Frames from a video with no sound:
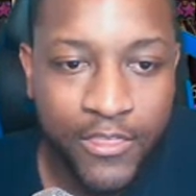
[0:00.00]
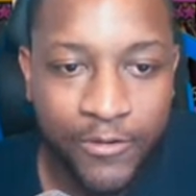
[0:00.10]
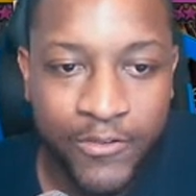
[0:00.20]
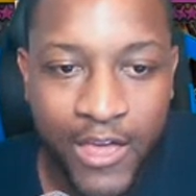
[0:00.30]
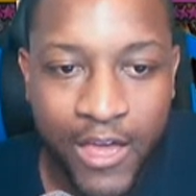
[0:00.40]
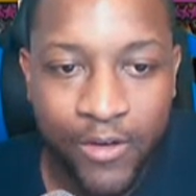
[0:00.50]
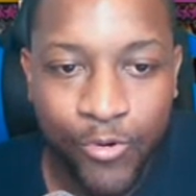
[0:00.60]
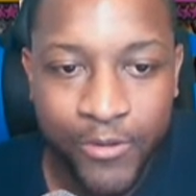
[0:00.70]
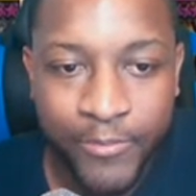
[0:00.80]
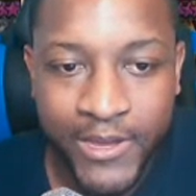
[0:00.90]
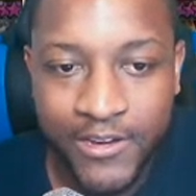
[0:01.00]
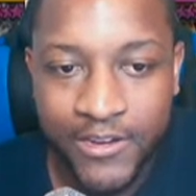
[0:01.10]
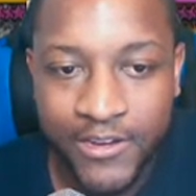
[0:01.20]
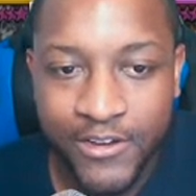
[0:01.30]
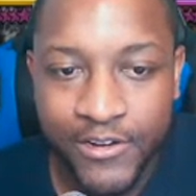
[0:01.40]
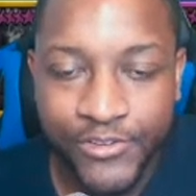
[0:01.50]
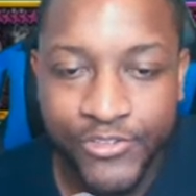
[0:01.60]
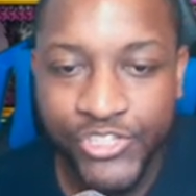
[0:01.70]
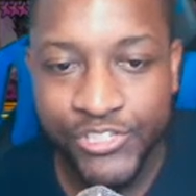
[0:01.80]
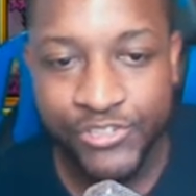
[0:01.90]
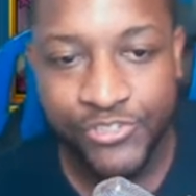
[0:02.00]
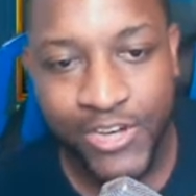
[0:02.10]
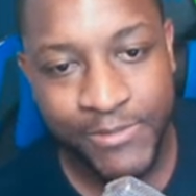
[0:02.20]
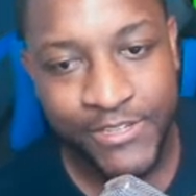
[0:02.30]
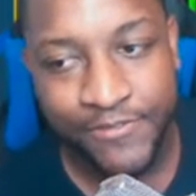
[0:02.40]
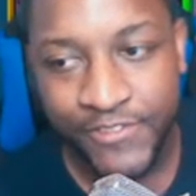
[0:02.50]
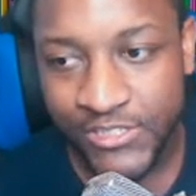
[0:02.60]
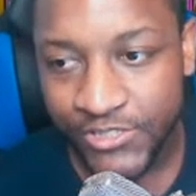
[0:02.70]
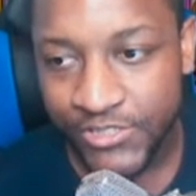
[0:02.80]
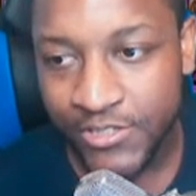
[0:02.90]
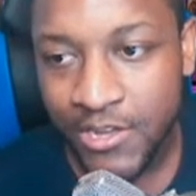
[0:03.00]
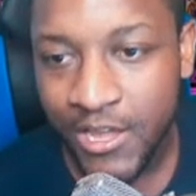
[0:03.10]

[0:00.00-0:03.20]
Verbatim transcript: then we've got War Maiden in here just to drop defense,